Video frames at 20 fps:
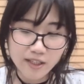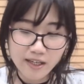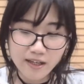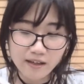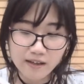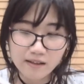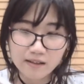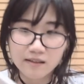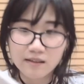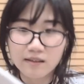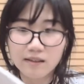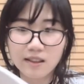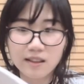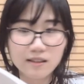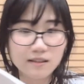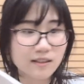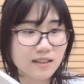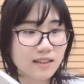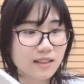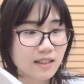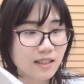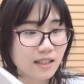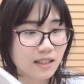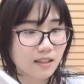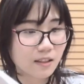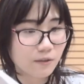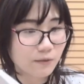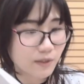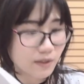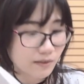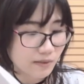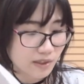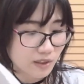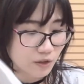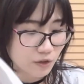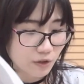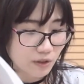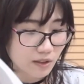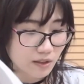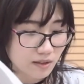care. I'll just think of them as
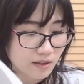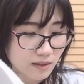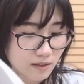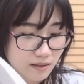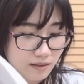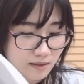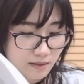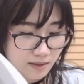short ass.